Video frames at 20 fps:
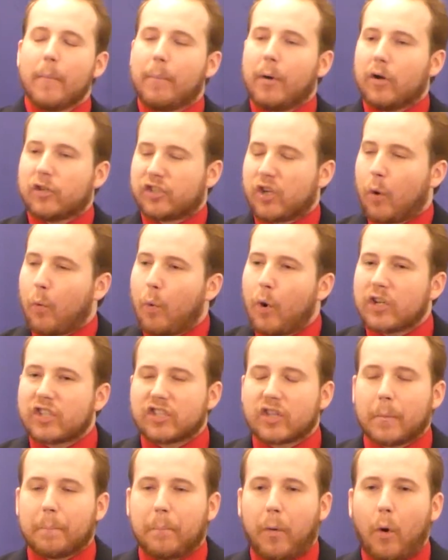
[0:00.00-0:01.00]
But so what's
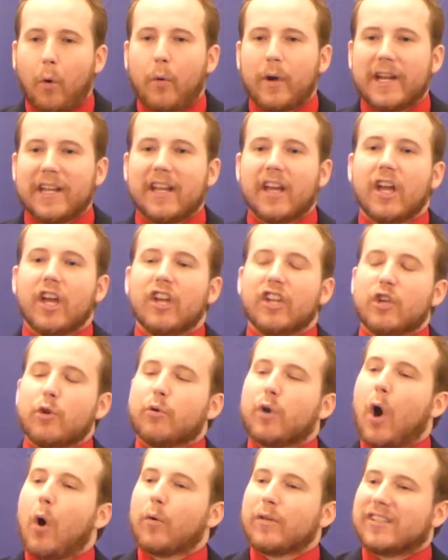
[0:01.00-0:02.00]
the point? You
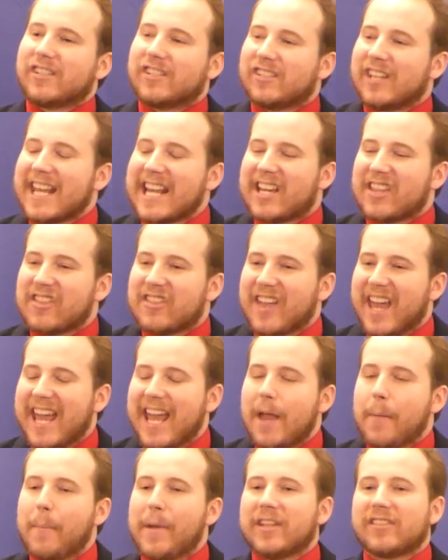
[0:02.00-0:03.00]
don't seek
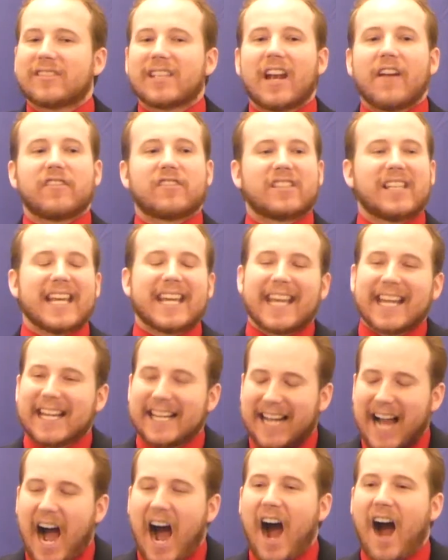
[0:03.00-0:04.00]
them instead of
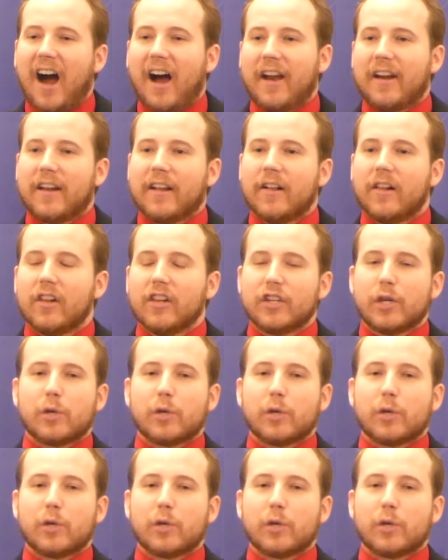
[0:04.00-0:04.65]
seeking God.